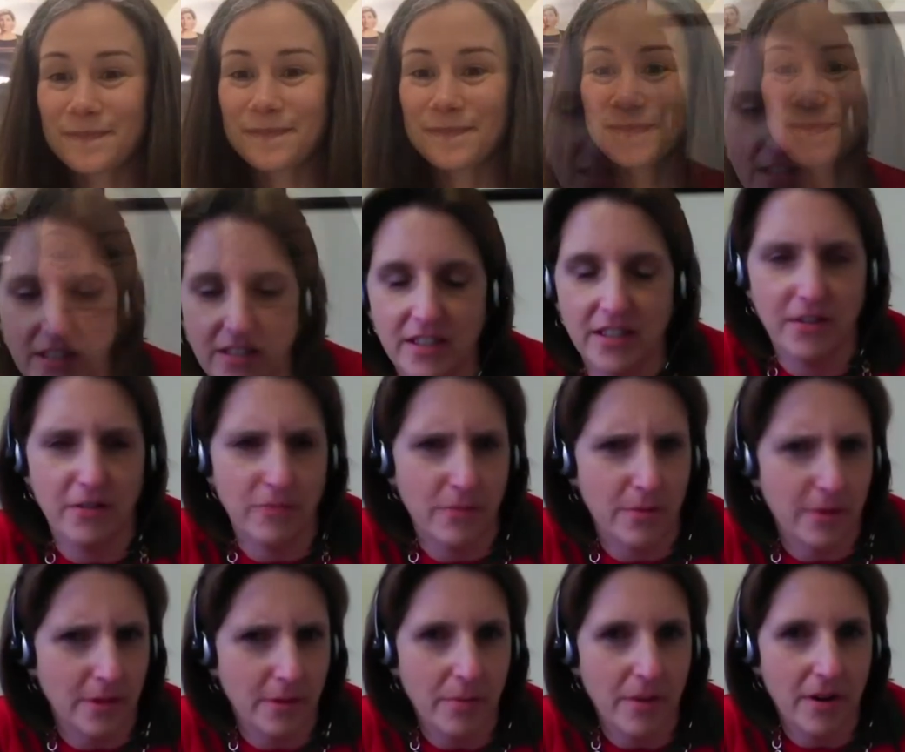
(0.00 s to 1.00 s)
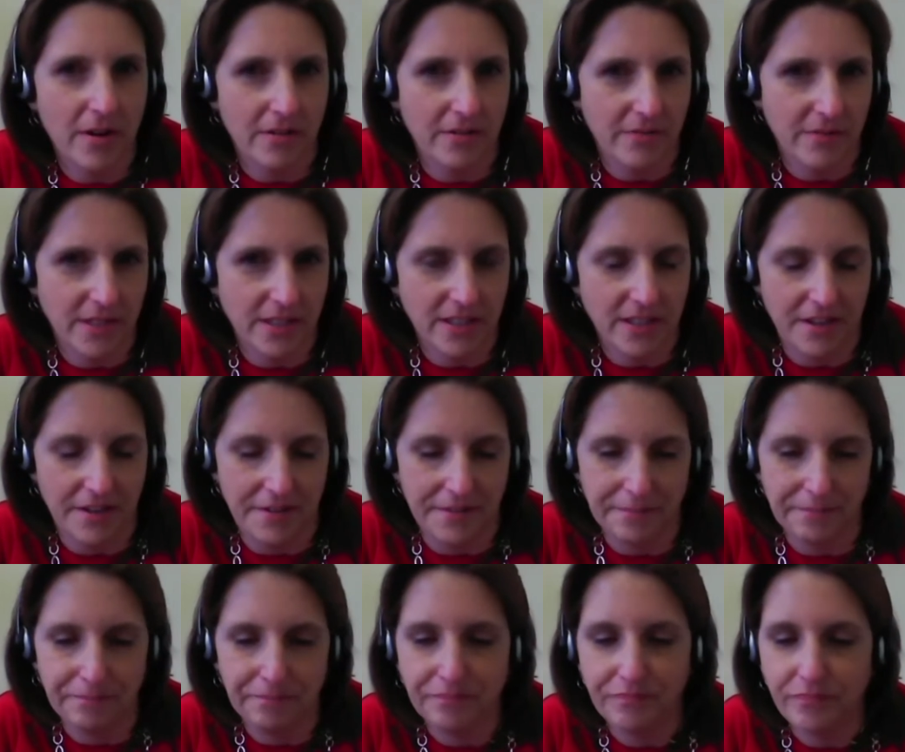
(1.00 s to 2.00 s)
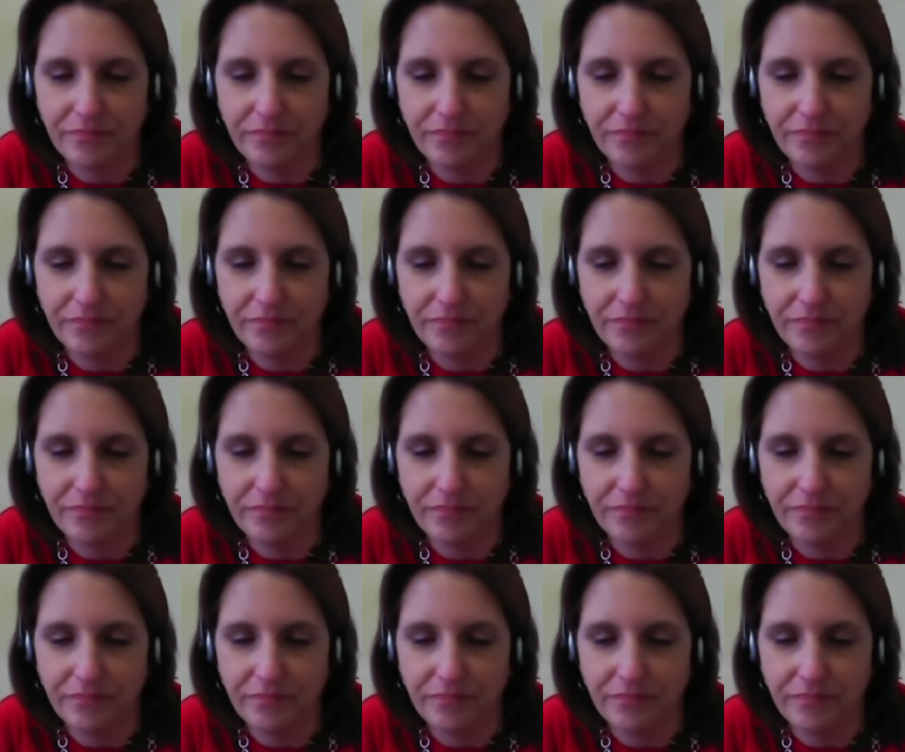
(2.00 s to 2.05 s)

sounds like you're really part of a team.